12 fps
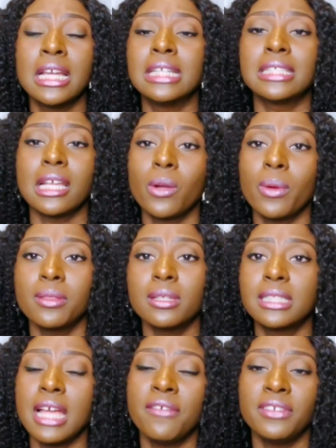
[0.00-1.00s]
Take away this
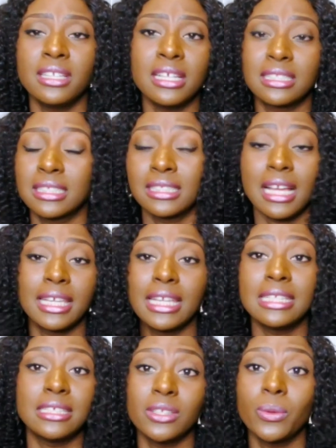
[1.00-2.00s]
heaviness, because I
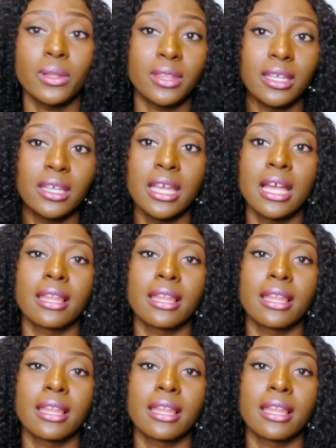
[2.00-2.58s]
can't deal with it.